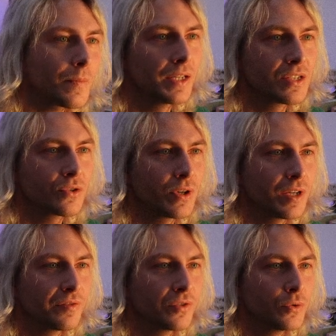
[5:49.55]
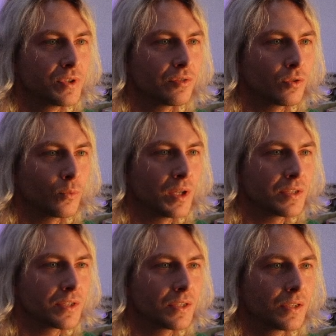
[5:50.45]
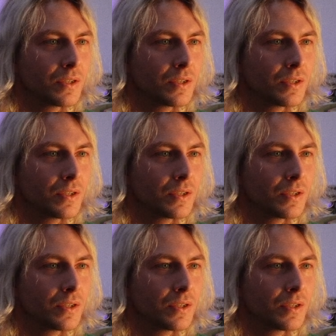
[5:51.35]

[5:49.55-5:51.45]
Let's try a few different ones.